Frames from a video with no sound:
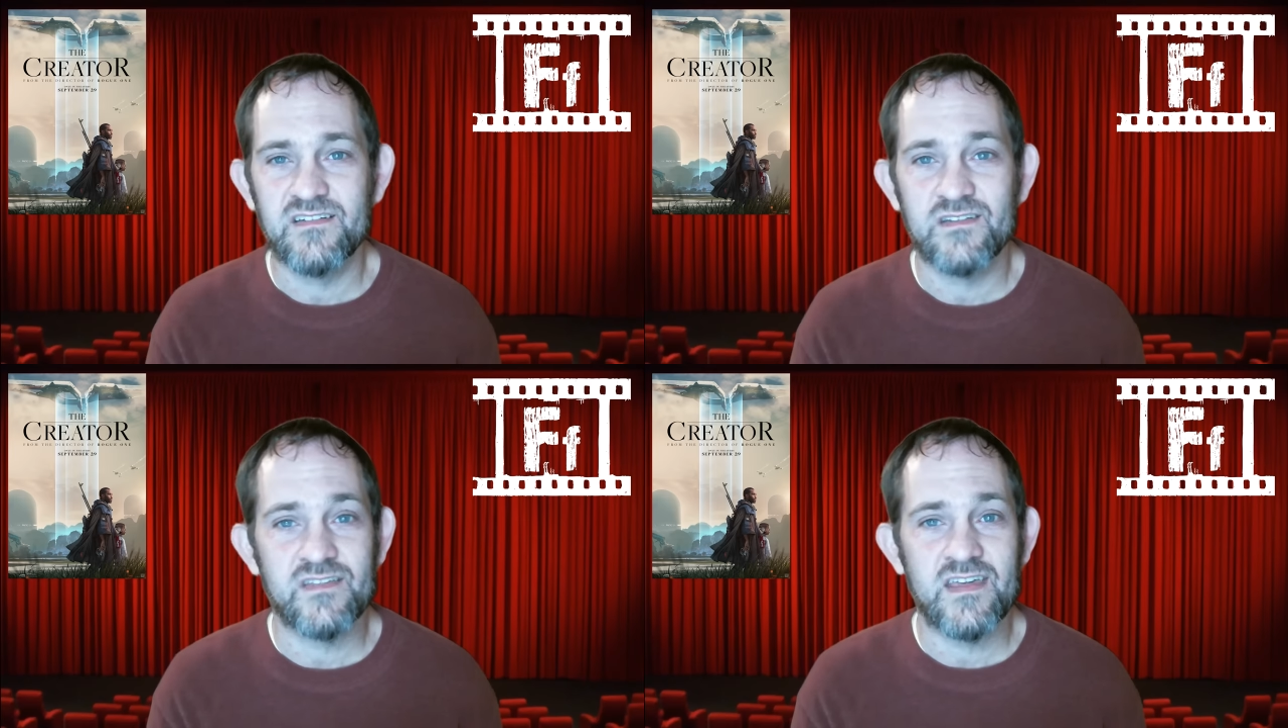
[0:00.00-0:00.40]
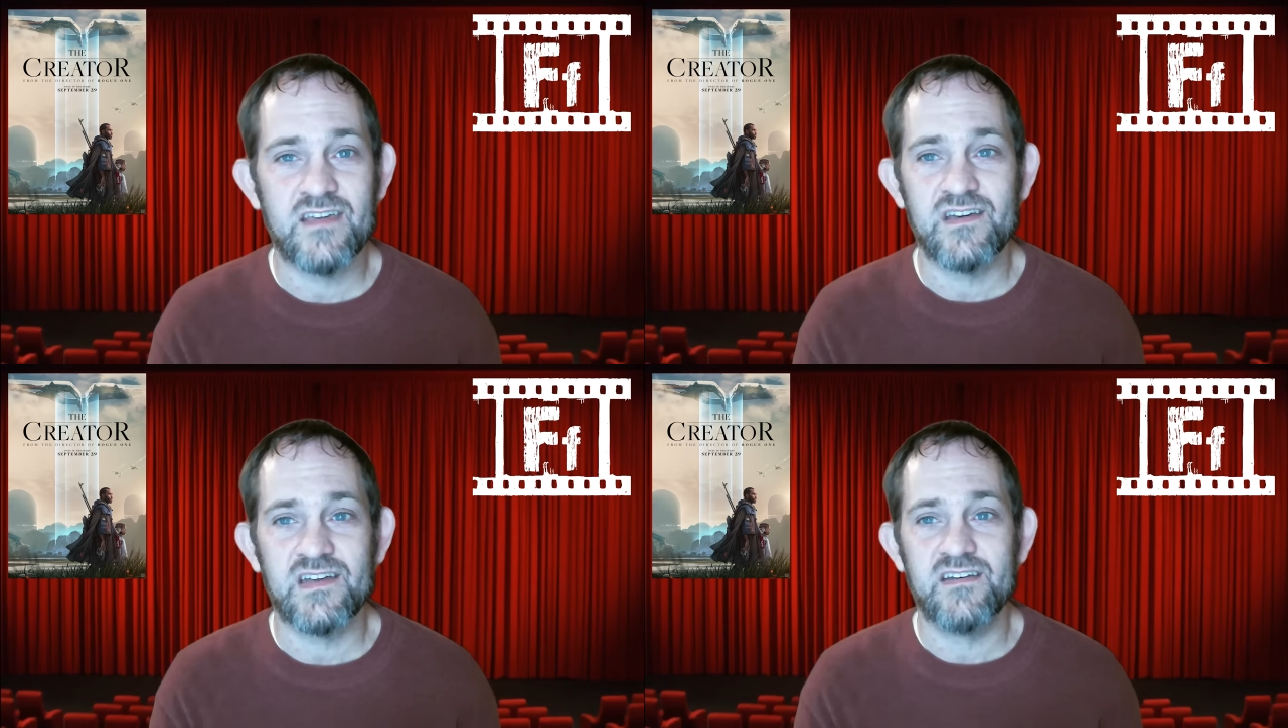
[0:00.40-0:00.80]
so they
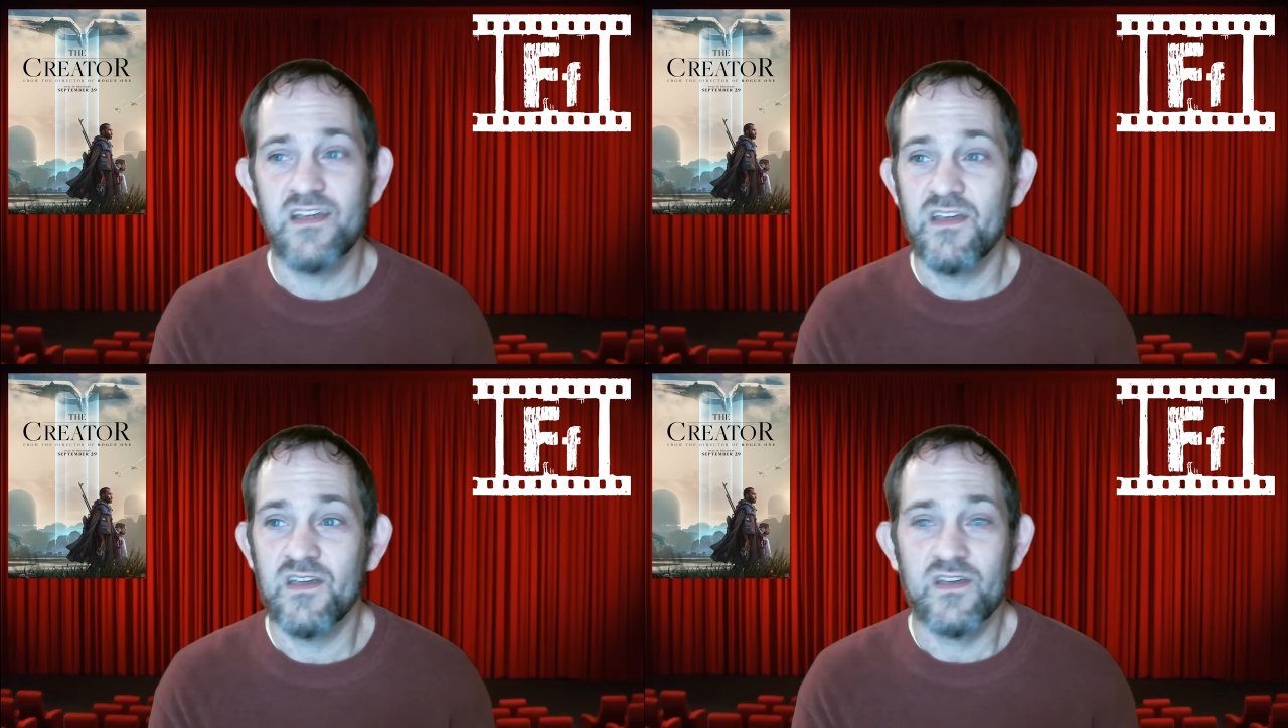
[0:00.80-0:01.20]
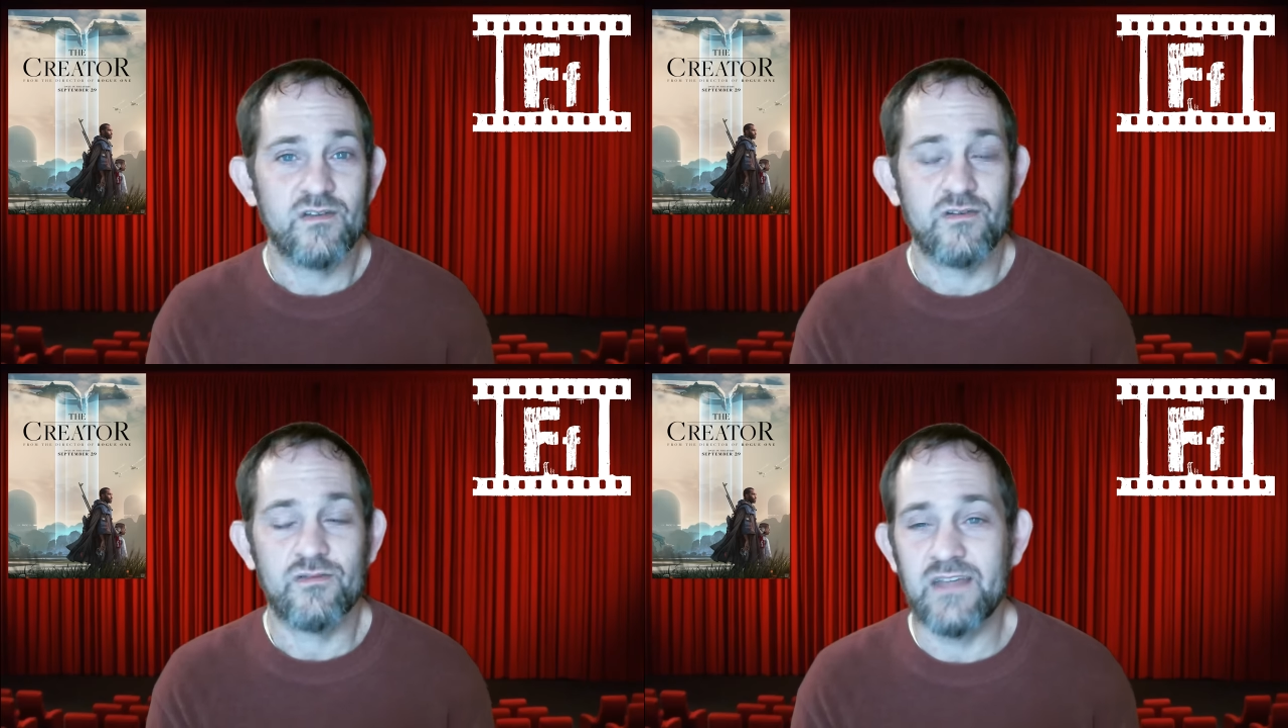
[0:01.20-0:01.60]
could
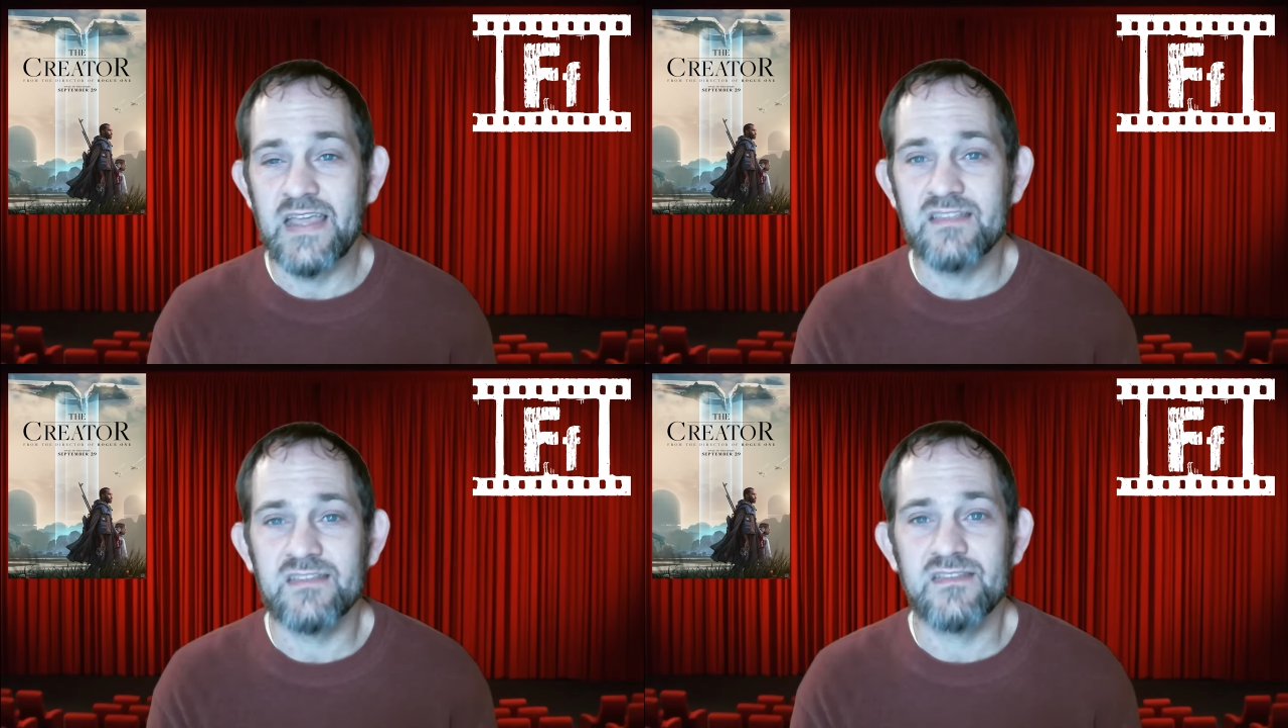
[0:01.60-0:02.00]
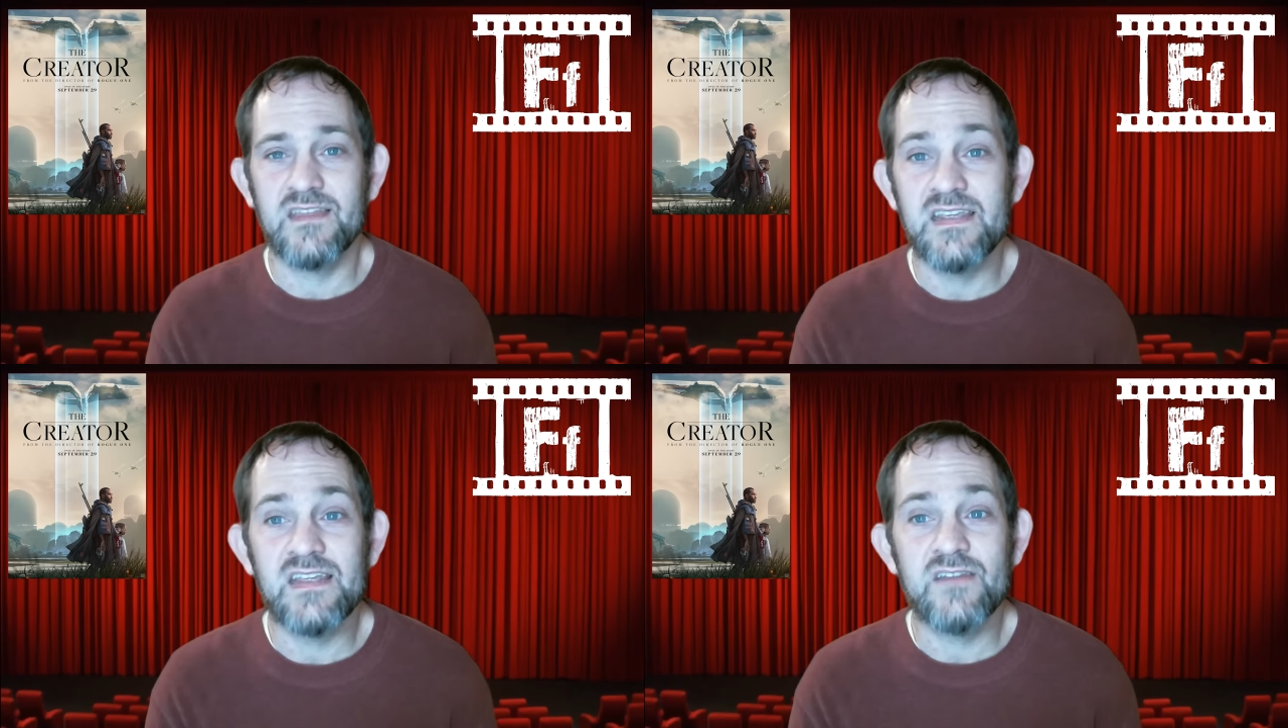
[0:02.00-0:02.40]
create the
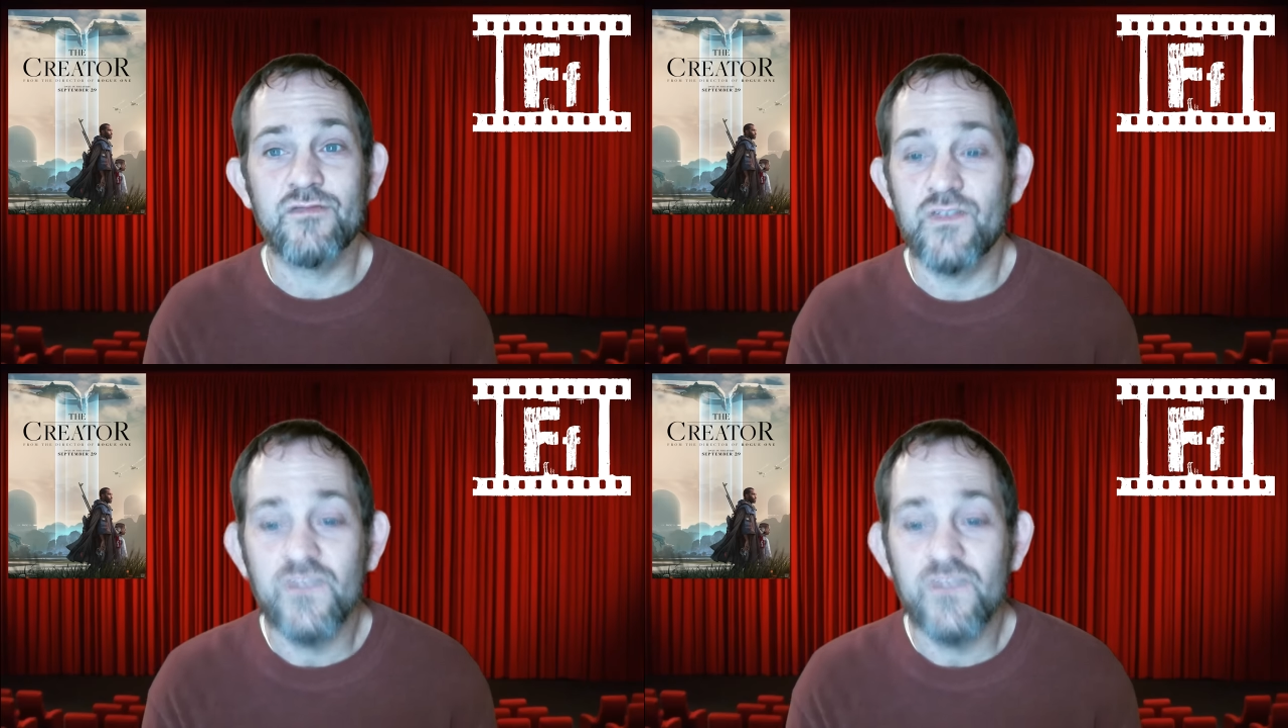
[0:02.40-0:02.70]
need for a